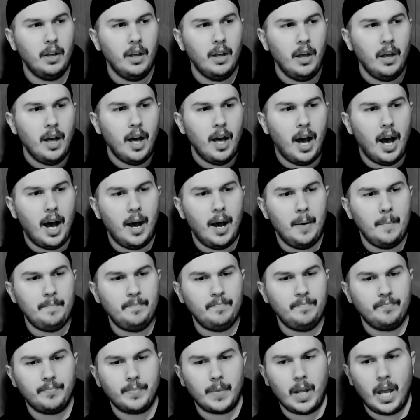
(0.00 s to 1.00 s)

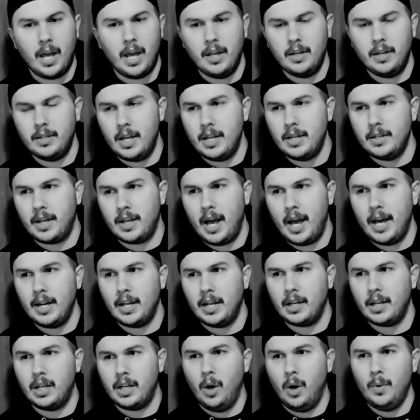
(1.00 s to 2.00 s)
And then
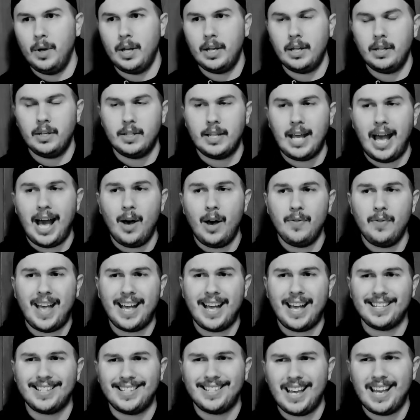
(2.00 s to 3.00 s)
kind of going down
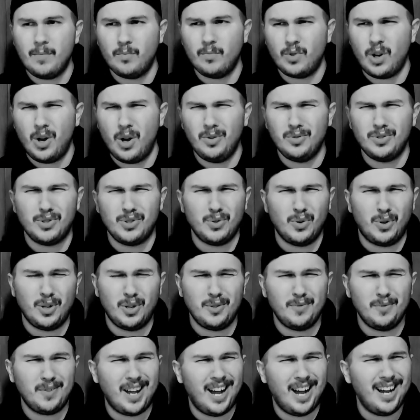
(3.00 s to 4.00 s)
that same road, sort
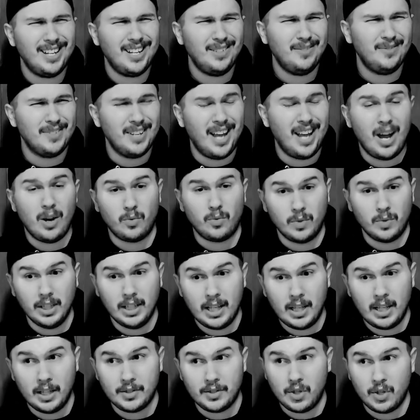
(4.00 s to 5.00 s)
of, kind of, not
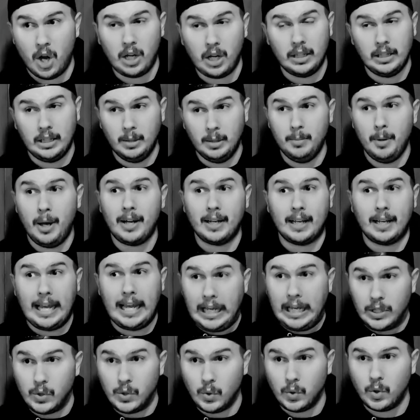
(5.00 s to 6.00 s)
really, let's talk a little about
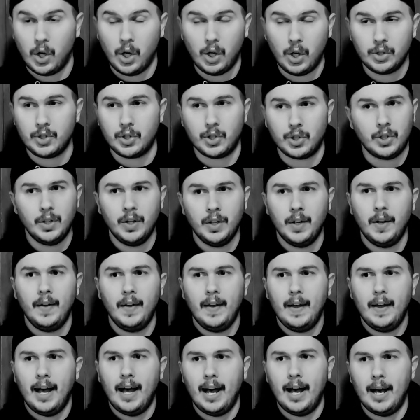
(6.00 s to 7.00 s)
cancel culture.
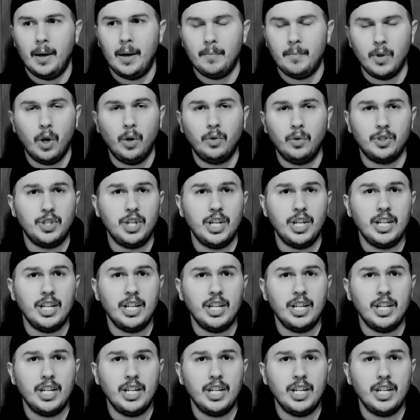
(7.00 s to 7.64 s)
The whole Gina